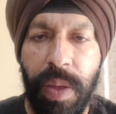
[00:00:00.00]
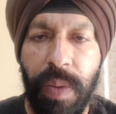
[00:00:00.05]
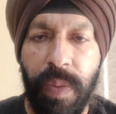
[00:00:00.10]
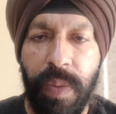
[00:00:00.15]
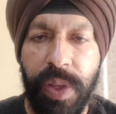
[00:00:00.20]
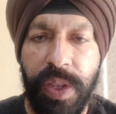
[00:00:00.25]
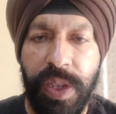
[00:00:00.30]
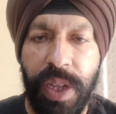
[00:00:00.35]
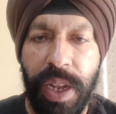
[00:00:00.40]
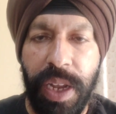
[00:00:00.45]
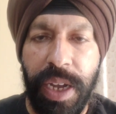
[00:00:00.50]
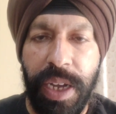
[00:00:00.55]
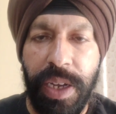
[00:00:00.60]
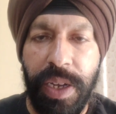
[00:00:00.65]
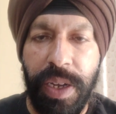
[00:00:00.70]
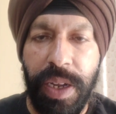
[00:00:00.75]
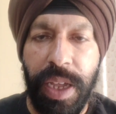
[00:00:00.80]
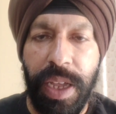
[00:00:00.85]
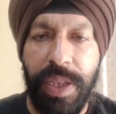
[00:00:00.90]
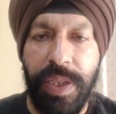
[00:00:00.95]

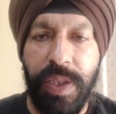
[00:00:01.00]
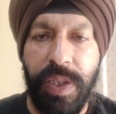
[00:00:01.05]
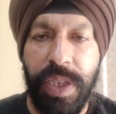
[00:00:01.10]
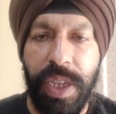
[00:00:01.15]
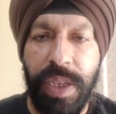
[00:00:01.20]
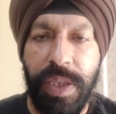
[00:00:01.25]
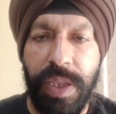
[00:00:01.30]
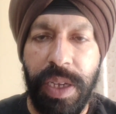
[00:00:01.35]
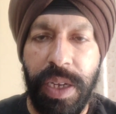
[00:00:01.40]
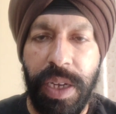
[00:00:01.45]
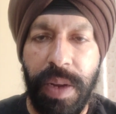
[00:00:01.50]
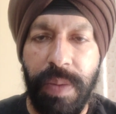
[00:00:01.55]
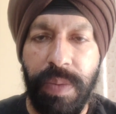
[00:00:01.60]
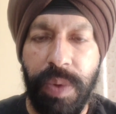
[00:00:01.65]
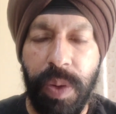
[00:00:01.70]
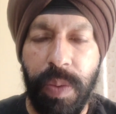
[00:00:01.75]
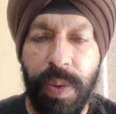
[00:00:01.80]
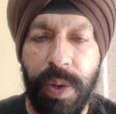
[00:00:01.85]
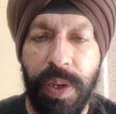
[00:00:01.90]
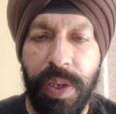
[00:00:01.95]
vigilant and sensitive
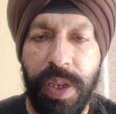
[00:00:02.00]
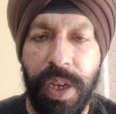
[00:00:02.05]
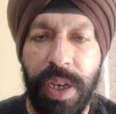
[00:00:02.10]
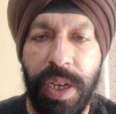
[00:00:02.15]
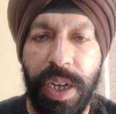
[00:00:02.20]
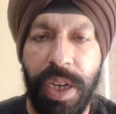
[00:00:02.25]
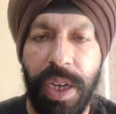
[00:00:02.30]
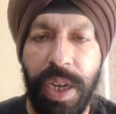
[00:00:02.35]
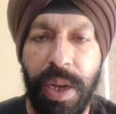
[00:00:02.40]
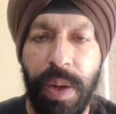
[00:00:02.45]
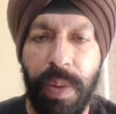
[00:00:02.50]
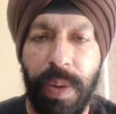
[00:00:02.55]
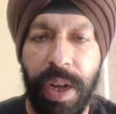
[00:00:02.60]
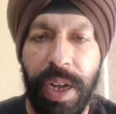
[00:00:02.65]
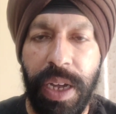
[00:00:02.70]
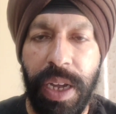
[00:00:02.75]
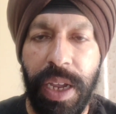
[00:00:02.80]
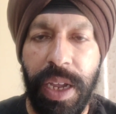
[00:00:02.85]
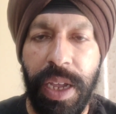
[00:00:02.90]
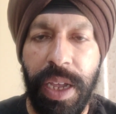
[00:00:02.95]
towards the
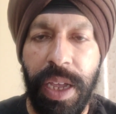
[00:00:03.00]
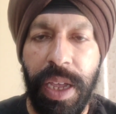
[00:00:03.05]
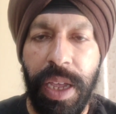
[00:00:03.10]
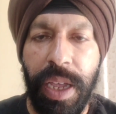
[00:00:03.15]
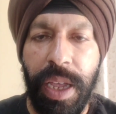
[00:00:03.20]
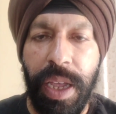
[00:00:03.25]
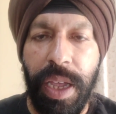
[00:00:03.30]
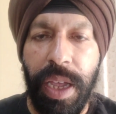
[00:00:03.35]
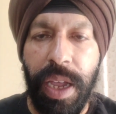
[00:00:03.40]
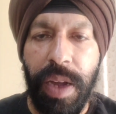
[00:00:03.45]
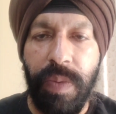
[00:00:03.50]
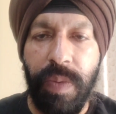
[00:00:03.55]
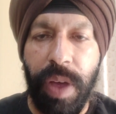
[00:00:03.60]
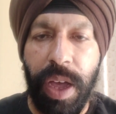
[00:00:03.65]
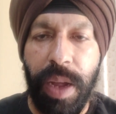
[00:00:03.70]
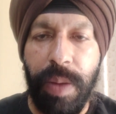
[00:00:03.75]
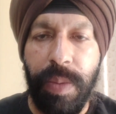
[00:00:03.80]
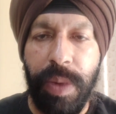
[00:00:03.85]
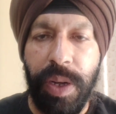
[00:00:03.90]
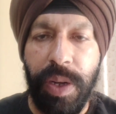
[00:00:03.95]
deteriorating
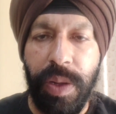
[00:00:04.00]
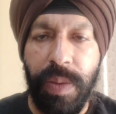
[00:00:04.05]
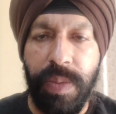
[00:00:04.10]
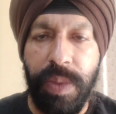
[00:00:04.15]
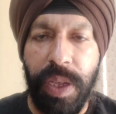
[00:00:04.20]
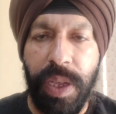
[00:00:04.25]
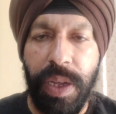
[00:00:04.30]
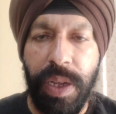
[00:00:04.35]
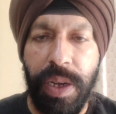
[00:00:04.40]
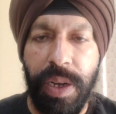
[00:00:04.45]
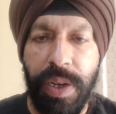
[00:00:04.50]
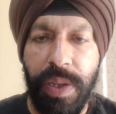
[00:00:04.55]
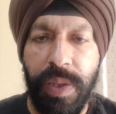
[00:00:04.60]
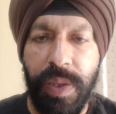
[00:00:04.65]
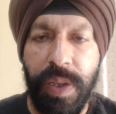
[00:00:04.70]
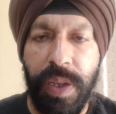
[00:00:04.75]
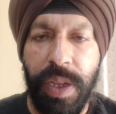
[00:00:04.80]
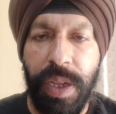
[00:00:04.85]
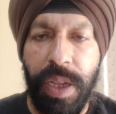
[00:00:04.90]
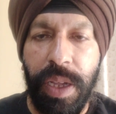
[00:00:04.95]
environment of the
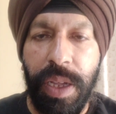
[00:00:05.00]
earth.